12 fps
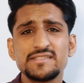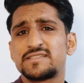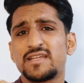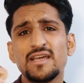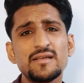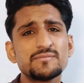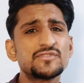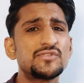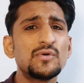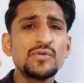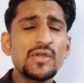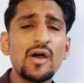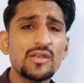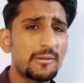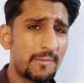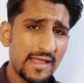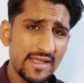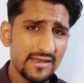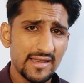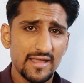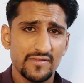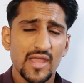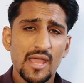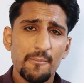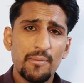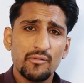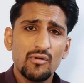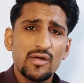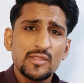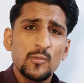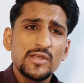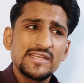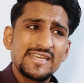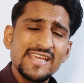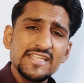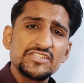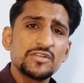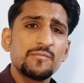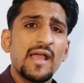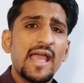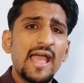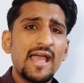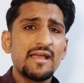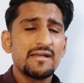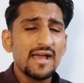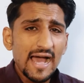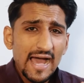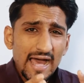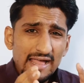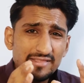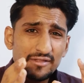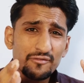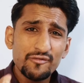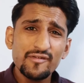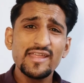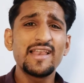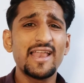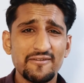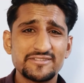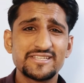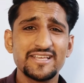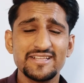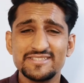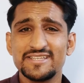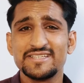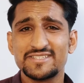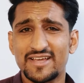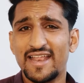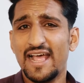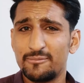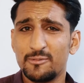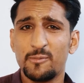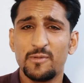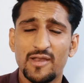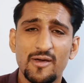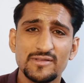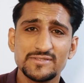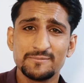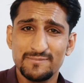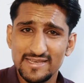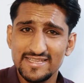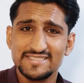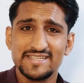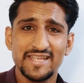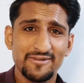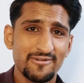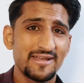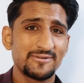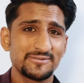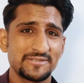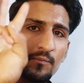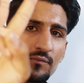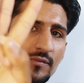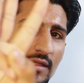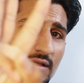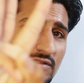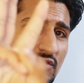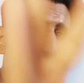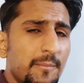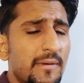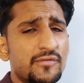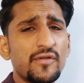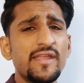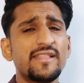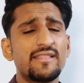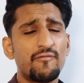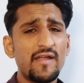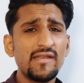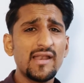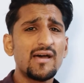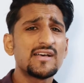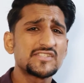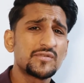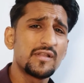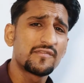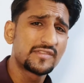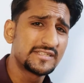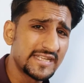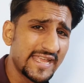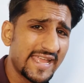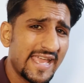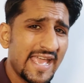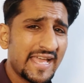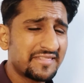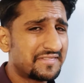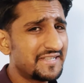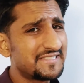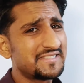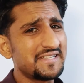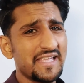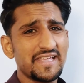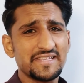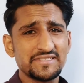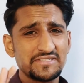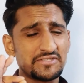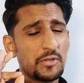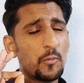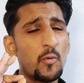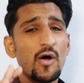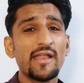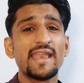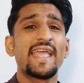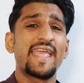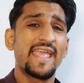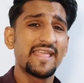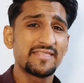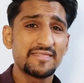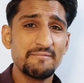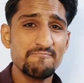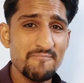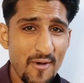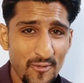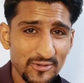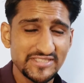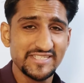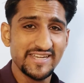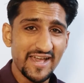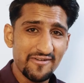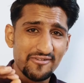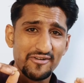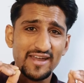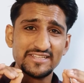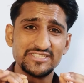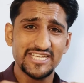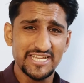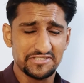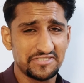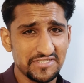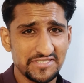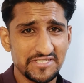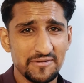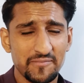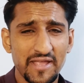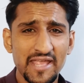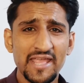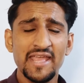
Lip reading: these terms do not apply in life, but rather when you teach them the real life skills, it's going to help them a lot. So please, hear out. So number 3, the very last one of the day. This is the one I hate the most in our education system.